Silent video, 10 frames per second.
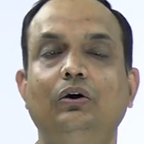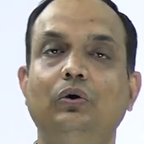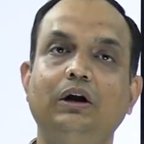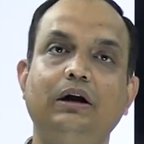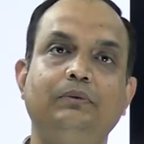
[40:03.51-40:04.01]

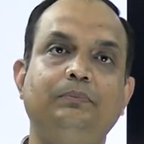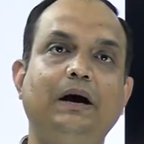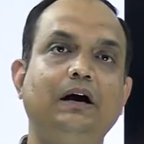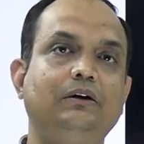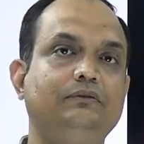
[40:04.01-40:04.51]
lower
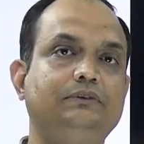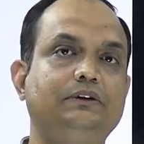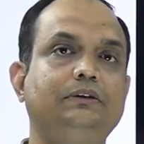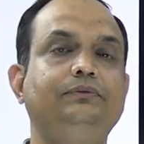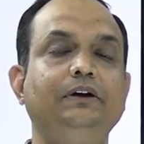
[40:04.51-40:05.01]
part of
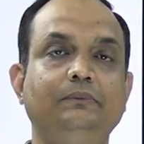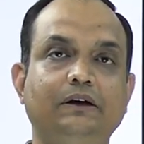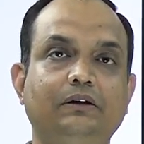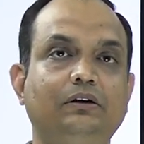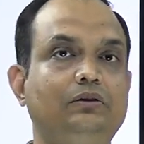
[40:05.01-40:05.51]
the
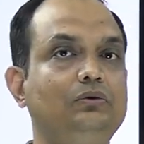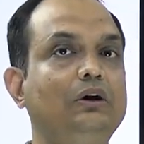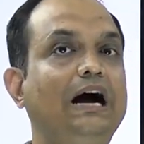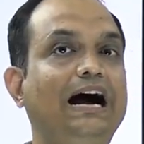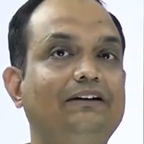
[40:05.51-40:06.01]
femur, you
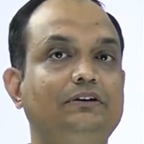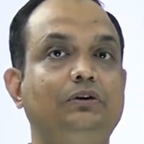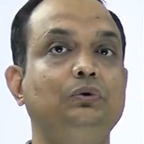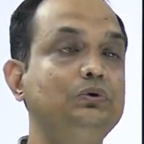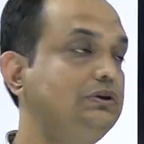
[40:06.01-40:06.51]
have the
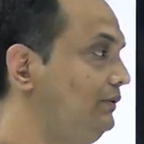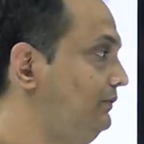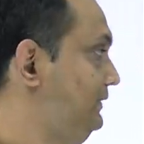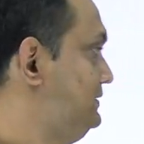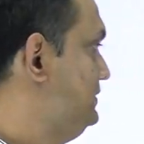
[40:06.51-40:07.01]
two
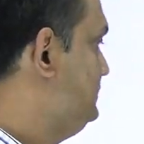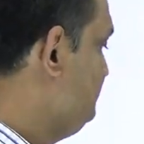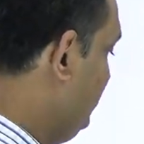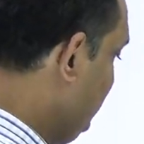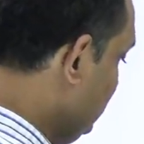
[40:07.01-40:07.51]
surfaces,
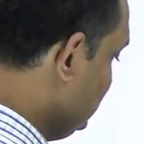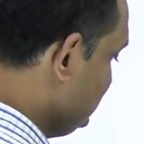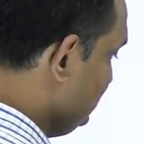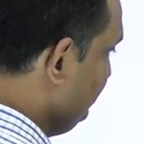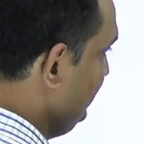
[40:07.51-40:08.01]

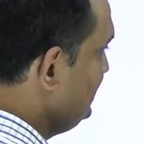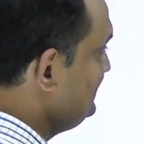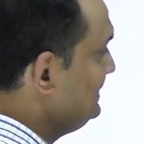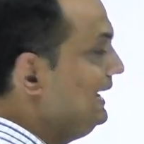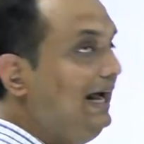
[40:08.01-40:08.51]
patellar
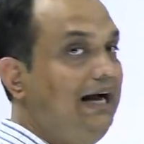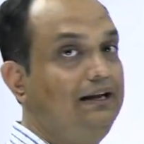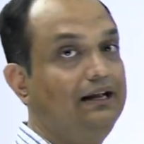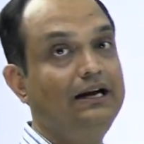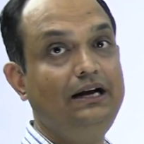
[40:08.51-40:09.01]
surface
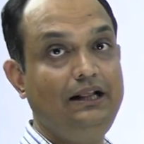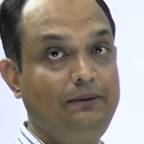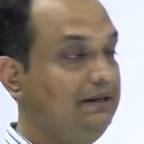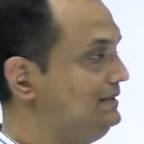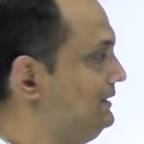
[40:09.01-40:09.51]
and
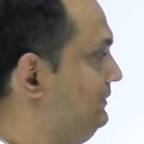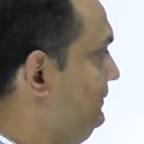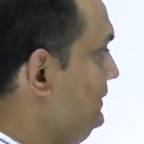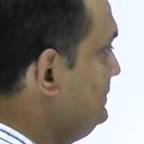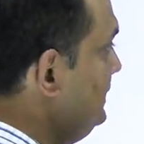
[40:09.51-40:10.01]
tibial
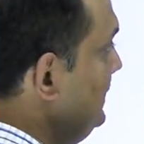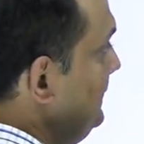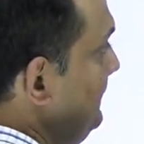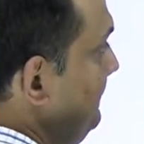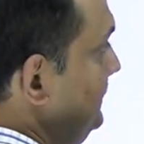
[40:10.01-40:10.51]
surface.
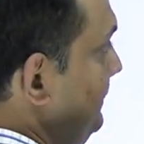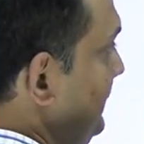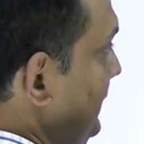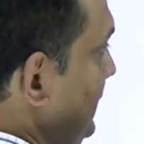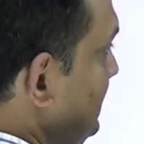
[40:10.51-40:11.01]
The
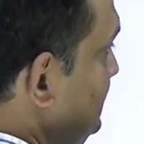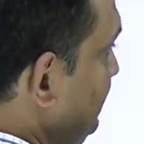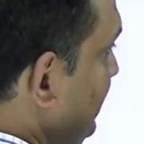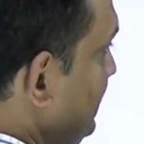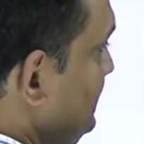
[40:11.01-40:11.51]
patellar
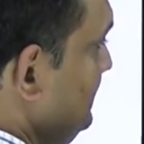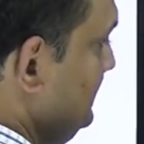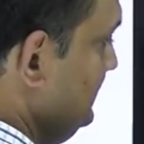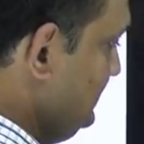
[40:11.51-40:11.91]
surface is the